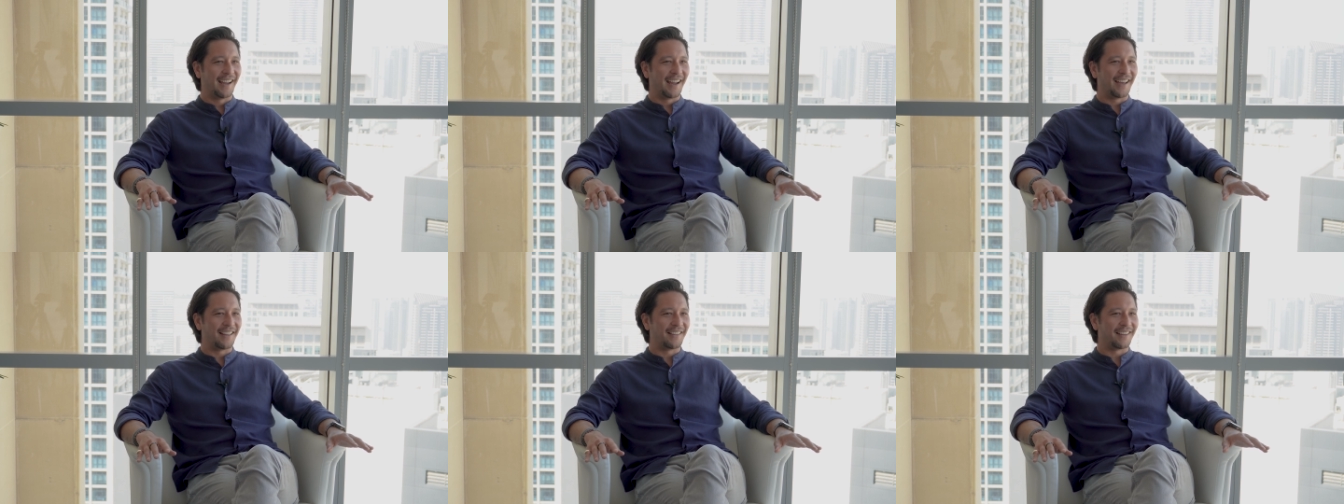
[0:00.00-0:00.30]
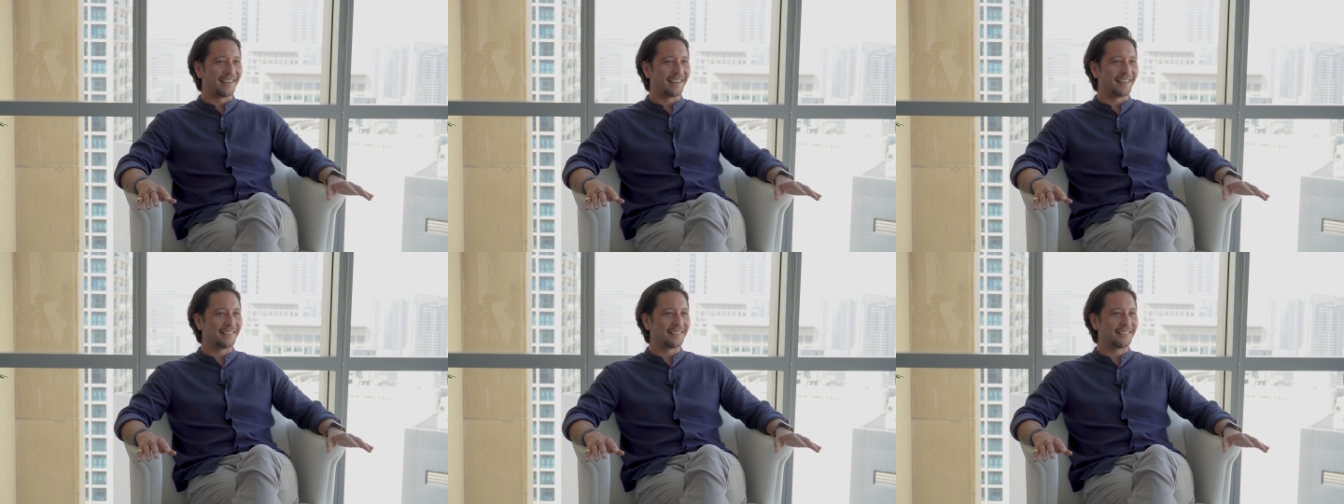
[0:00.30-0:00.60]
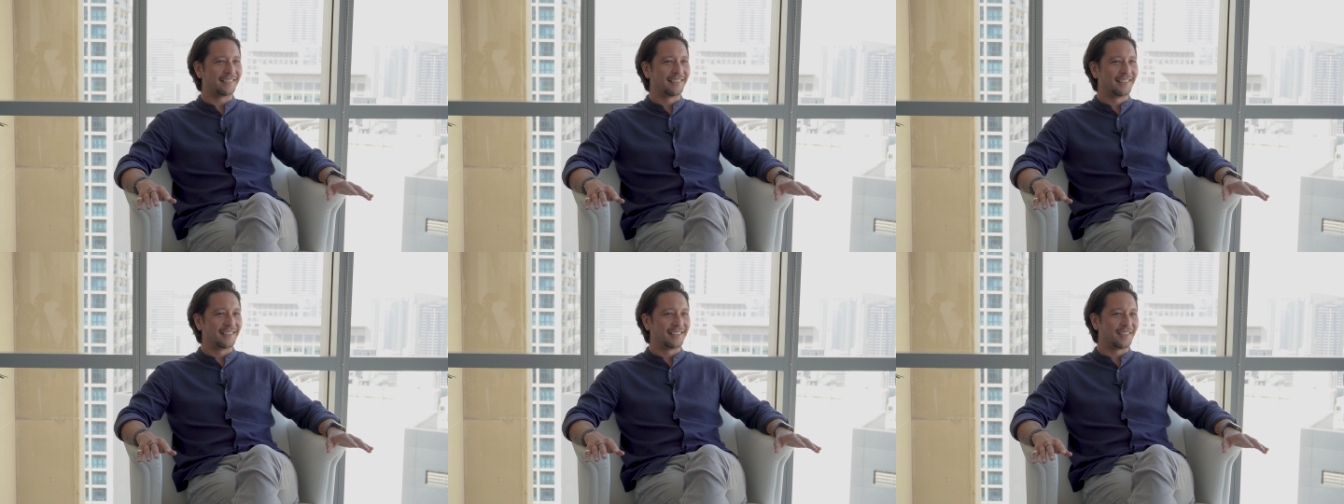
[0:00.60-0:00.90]
And
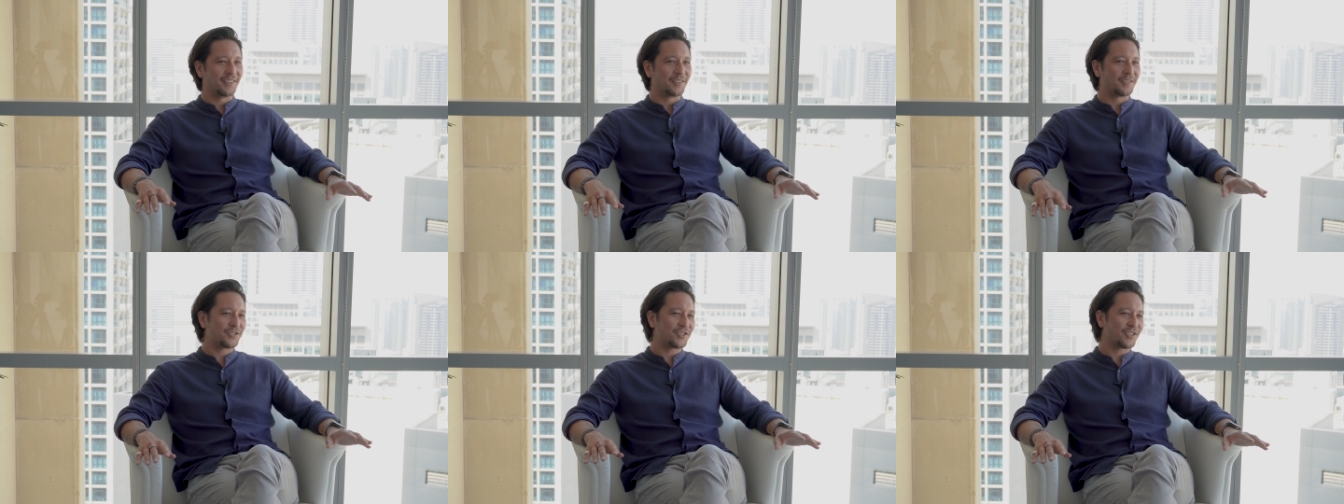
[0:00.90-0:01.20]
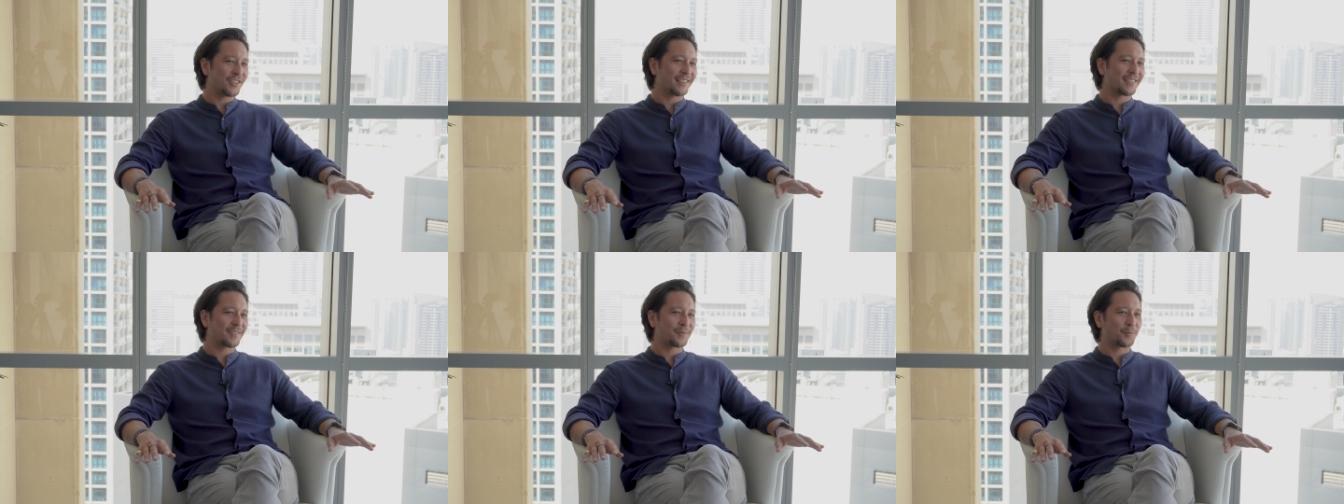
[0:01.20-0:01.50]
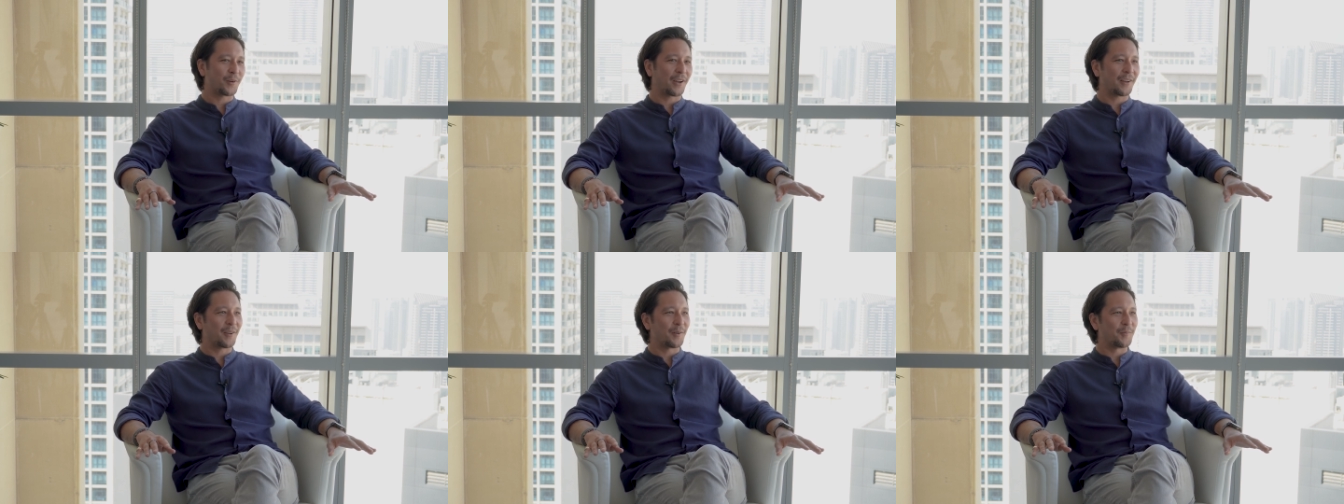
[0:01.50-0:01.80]
then you just
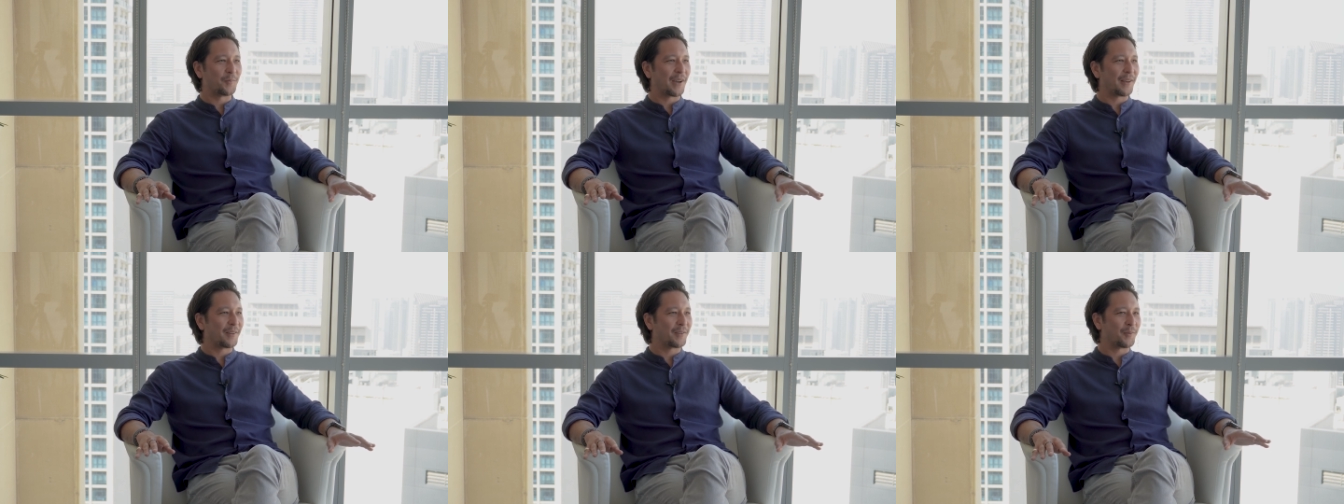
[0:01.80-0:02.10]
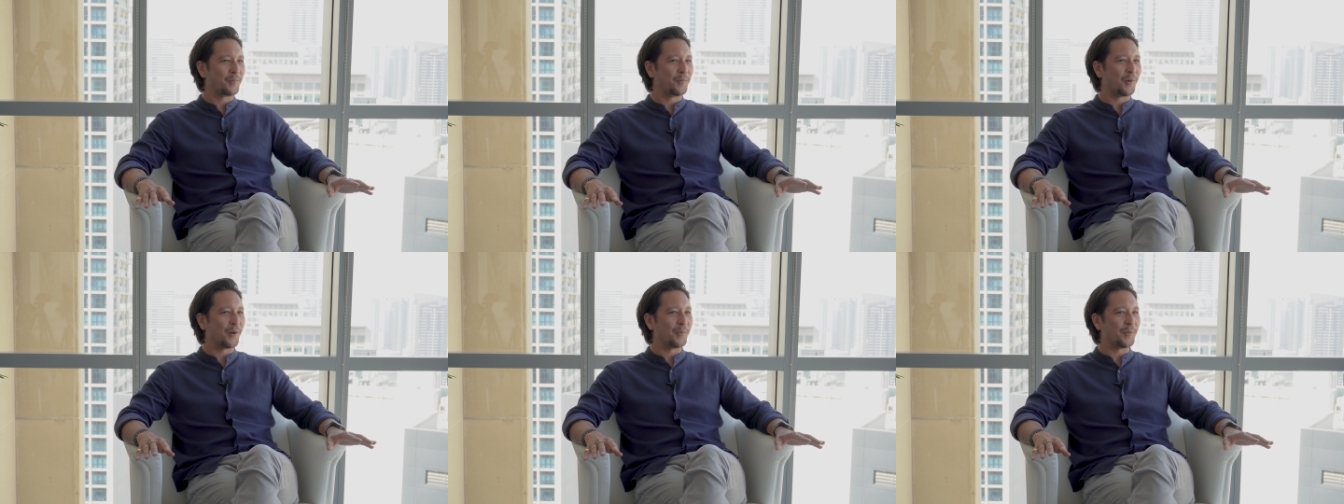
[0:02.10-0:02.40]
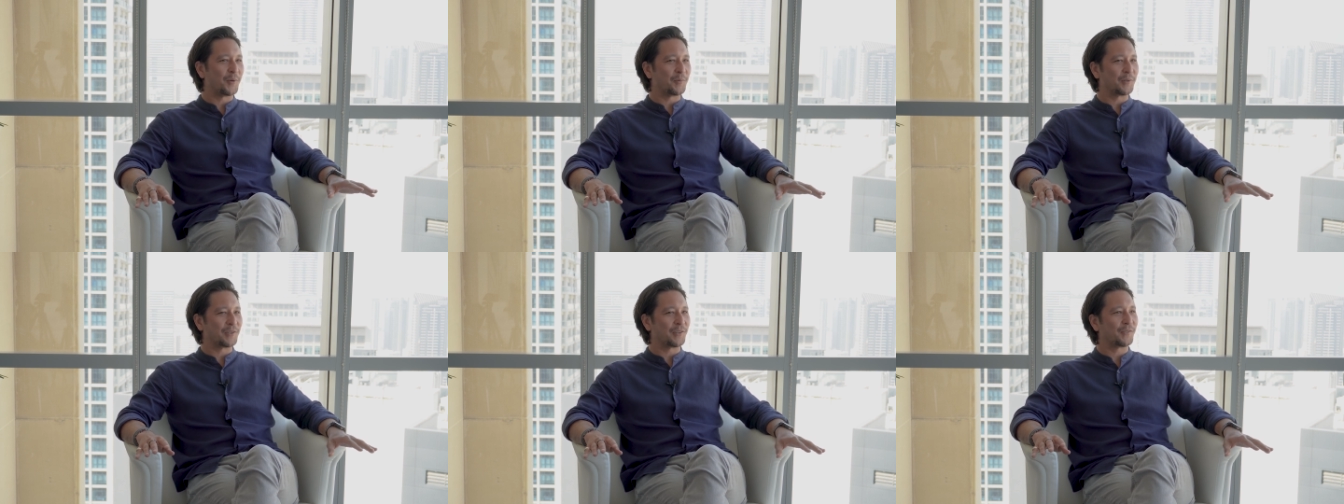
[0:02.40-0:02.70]
right about the moment when